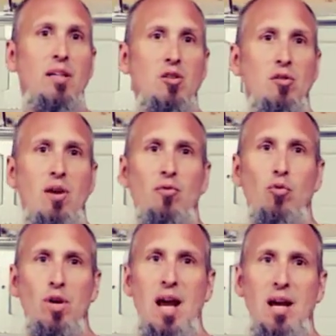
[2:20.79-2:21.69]
So you have
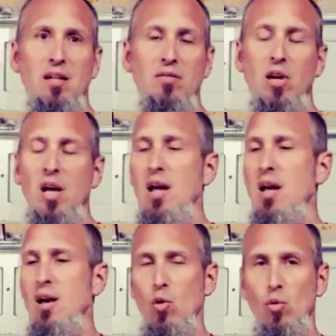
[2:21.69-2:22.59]
reactive,
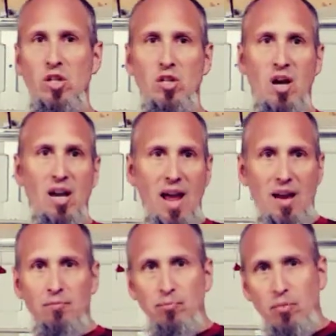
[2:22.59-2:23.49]
which
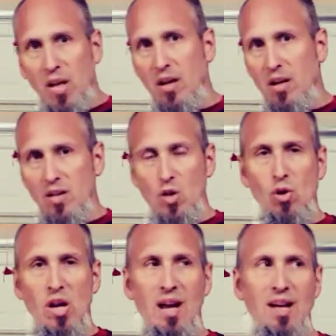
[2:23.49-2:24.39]
again, you
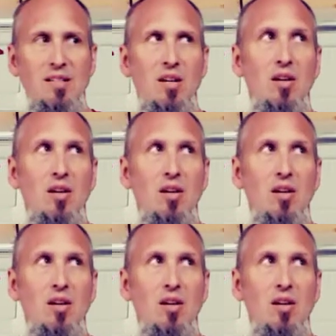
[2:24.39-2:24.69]
can't